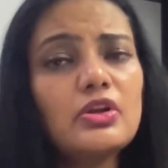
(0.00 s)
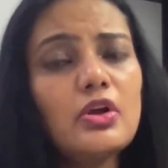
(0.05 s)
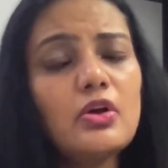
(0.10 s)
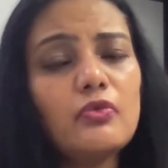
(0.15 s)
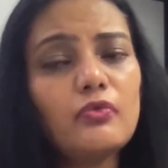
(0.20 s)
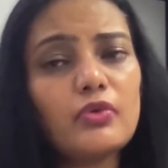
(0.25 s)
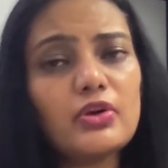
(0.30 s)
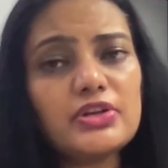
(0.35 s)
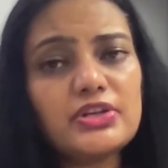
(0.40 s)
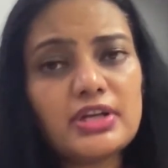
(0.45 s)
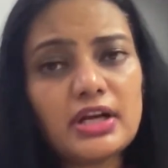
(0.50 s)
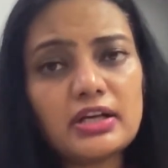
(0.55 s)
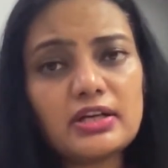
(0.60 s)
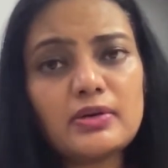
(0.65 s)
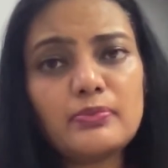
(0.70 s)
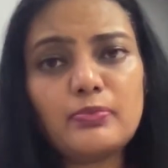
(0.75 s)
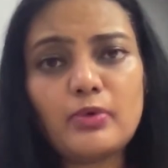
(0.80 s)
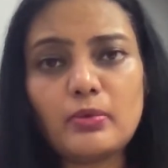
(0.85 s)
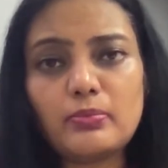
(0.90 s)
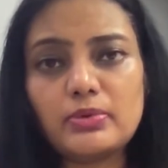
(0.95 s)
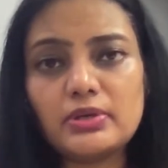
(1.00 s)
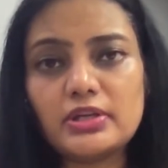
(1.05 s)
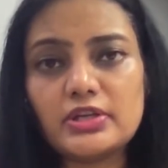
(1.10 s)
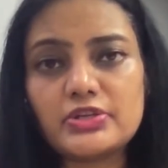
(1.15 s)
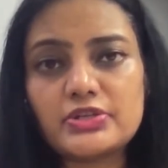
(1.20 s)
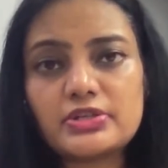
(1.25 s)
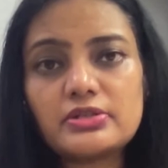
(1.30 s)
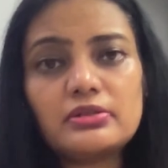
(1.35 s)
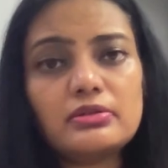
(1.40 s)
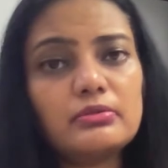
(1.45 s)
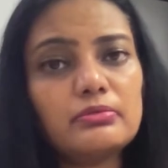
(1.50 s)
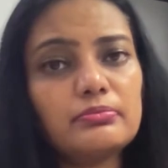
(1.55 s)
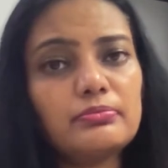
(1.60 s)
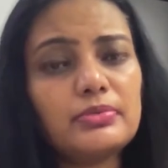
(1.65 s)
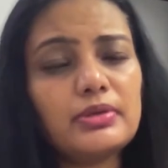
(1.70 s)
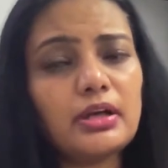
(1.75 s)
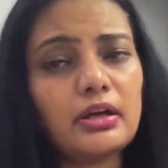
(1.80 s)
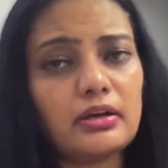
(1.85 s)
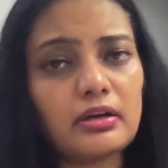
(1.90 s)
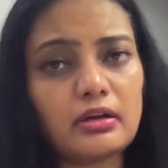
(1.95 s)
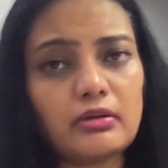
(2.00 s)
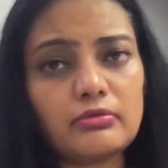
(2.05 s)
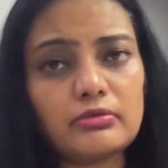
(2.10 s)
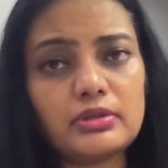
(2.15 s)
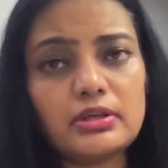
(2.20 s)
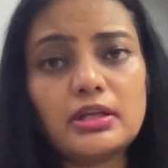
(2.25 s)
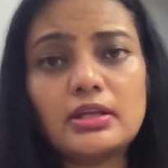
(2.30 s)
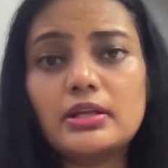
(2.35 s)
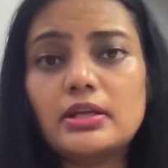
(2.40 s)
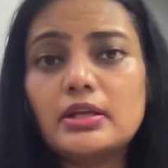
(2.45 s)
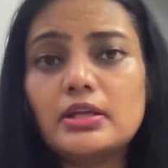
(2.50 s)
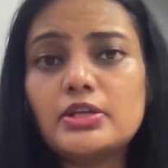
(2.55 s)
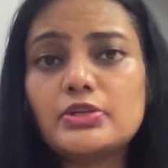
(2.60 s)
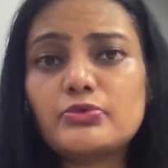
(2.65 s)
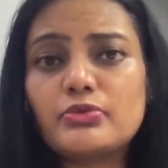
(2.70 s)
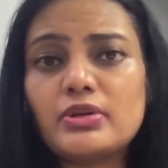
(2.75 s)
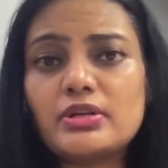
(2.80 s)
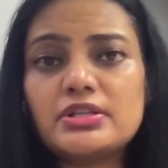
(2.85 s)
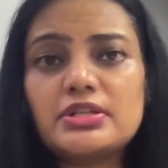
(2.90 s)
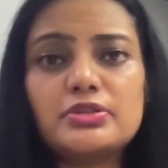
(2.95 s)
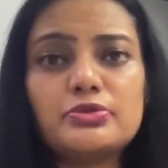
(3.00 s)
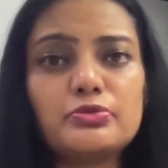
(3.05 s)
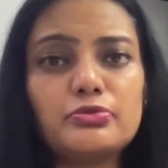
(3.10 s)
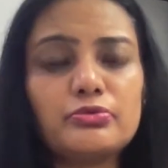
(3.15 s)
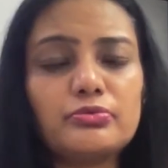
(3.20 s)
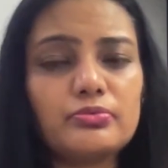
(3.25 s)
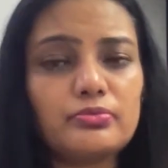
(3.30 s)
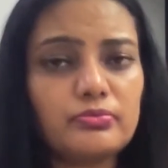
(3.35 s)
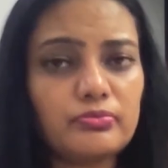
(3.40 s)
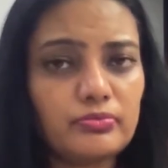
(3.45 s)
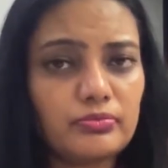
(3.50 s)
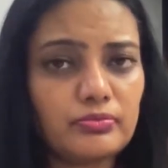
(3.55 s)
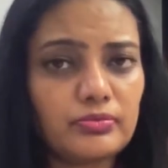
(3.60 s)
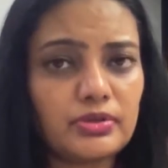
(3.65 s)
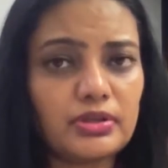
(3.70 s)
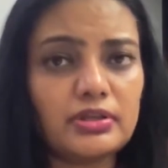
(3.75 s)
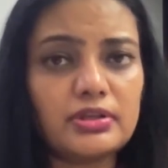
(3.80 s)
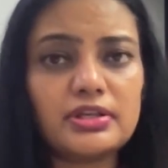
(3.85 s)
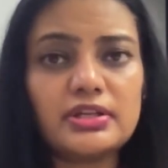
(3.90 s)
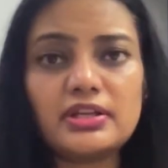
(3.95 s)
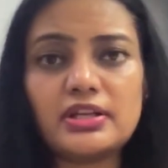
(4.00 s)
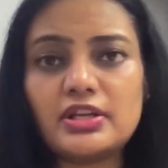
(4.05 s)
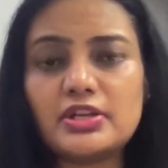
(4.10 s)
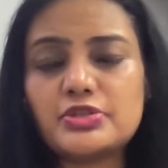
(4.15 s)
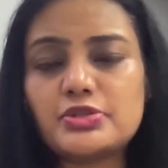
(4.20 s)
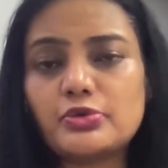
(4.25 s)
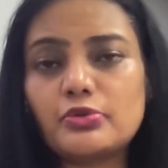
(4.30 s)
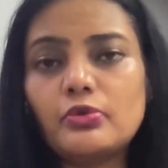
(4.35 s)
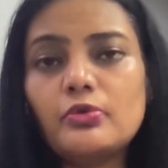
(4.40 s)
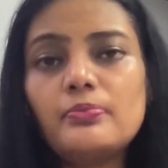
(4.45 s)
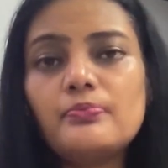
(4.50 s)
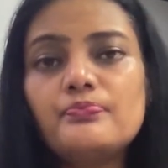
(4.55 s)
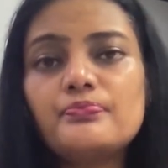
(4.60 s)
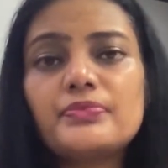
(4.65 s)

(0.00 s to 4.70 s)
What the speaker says: For younger population, around 20 to 30 age group,